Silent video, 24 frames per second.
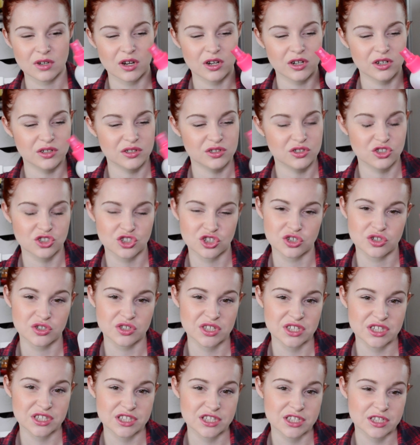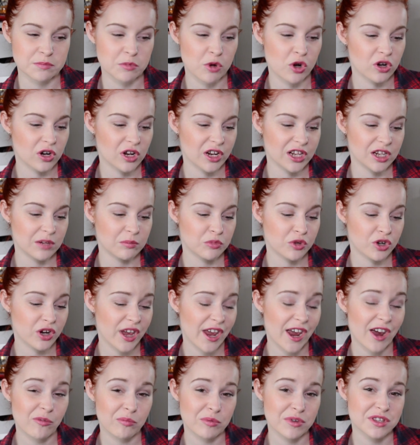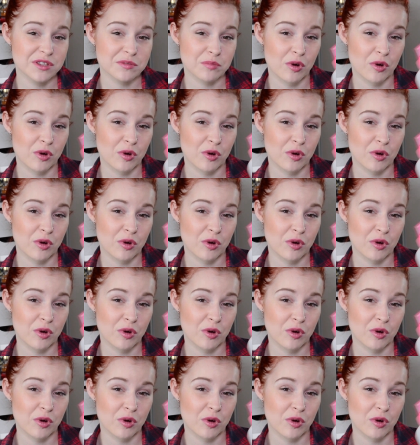I just use this to spot clean, but I have been